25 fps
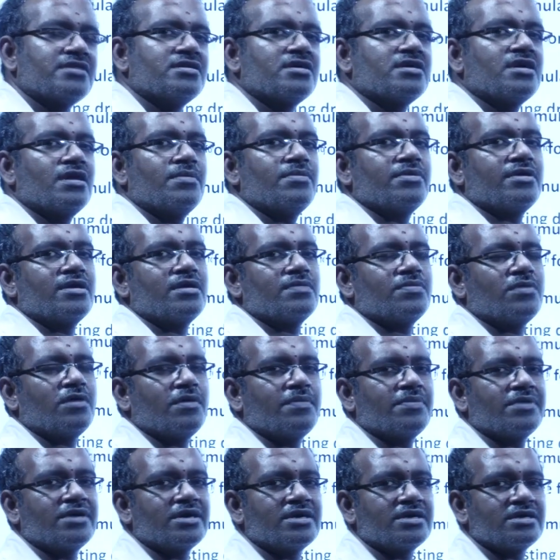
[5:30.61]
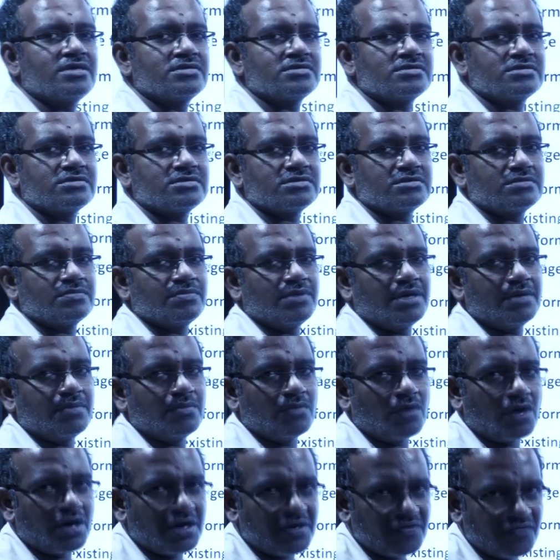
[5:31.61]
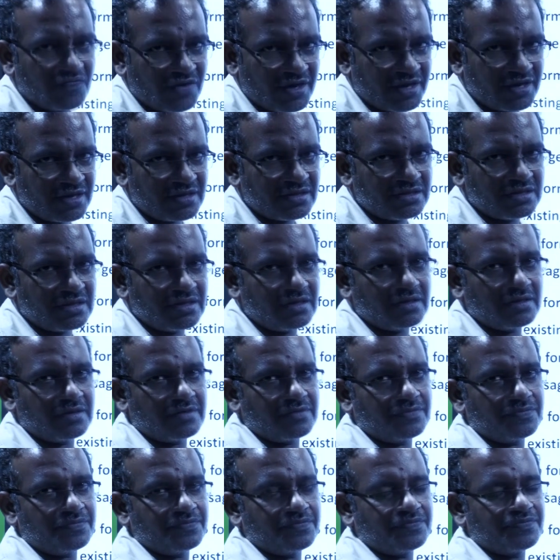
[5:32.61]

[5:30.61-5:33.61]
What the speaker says: the chemical properties, by modifying the